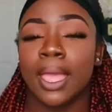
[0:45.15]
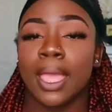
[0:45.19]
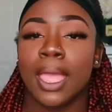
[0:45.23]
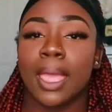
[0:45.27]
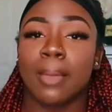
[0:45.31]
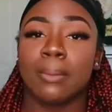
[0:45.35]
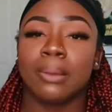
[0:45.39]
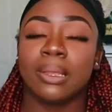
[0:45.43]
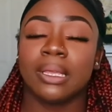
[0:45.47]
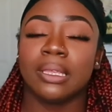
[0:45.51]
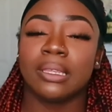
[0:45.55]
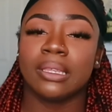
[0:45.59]

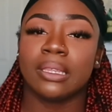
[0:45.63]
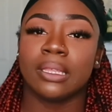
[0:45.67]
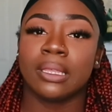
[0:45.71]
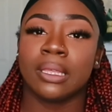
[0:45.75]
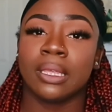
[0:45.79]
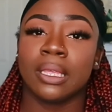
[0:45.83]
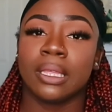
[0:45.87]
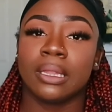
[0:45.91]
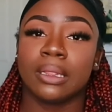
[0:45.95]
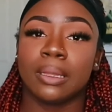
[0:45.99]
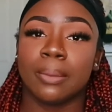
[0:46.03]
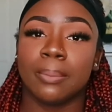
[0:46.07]
and please
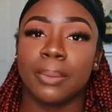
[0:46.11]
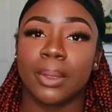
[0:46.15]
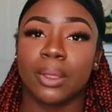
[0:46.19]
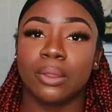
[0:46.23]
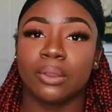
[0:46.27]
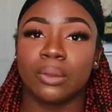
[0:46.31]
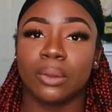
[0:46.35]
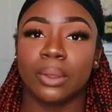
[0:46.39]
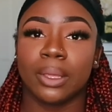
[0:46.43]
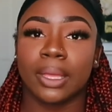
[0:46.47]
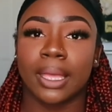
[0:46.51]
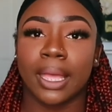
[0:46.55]
hit the bell
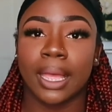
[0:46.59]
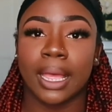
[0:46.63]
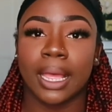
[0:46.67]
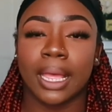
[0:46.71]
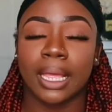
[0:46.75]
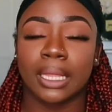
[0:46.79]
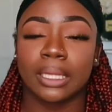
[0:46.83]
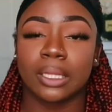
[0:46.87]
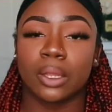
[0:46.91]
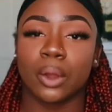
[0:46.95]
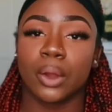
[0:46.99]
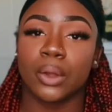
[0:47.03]
so you
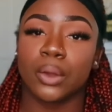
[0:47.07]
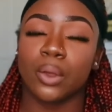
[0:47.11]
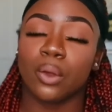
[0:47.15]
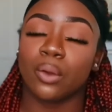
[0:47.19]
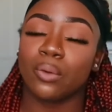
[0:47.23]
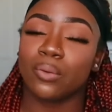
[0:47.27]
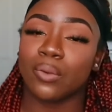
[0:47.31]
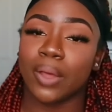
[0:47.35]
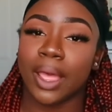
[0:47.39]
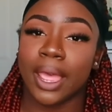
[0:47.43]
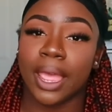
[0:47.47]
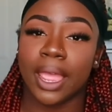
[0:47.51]
guys are
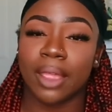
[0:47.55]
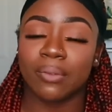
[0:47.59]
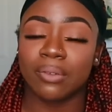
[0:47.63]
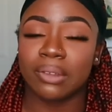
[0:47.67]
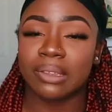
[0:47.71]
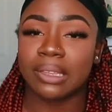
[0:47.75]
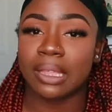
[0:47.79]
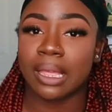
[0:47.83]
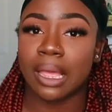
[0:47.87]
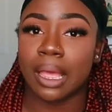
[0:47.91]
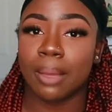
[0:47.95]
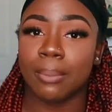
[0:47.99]
notified every
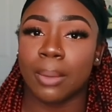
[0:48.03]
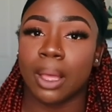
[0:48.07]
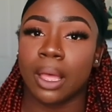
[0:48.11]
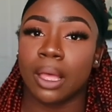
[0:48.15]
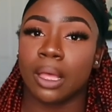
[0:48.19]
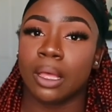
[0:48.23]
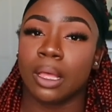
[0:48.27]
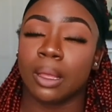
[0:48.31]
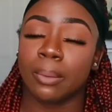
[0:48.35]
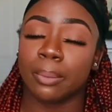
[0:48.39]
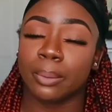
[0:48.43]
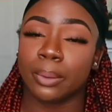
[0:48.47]
time i
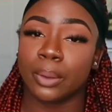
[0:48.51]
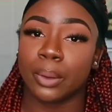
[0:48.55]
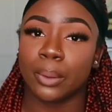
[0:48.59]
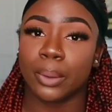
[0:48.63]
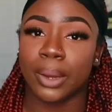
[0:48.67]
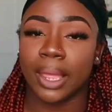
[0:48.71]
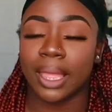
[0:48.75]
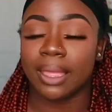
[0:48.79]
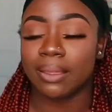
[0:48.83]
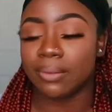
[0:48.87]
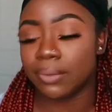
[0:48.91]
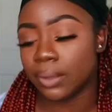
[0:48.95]
upload
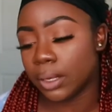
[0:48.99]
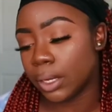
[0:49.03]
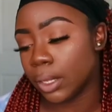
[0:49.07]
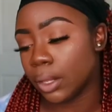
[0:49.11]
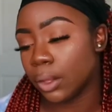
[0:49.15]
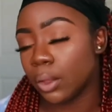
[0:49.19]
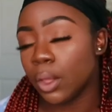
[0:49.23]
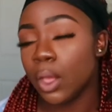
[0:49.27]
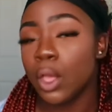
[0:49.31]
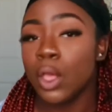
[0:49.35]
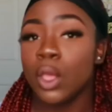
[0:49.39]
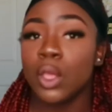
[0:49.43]
a video